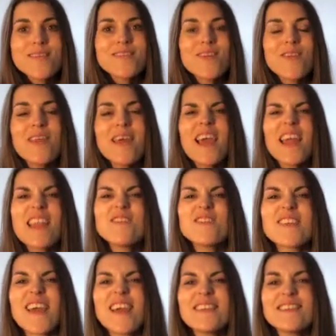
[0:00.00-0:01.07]
So they're kind of
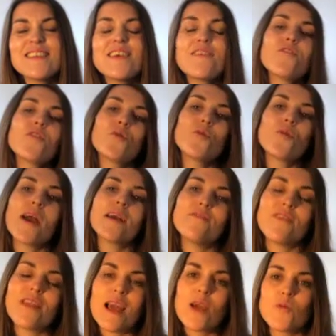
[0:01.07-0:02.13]
scientifical kind
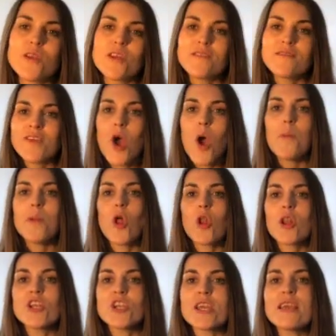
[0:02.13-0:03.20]
of language and
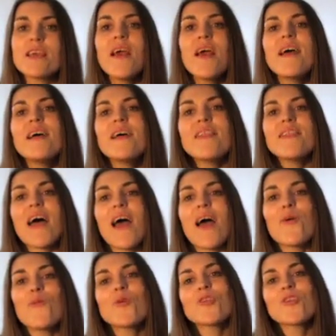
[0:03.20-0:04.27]
terminology
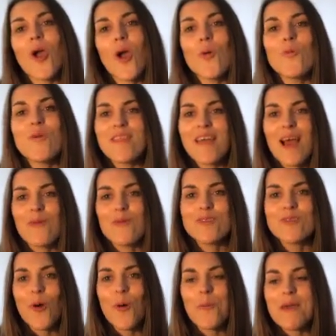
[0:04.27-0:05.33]
that would go with our
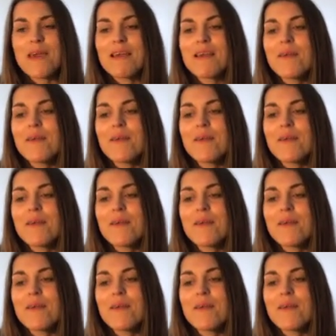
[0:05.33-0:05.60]
topic.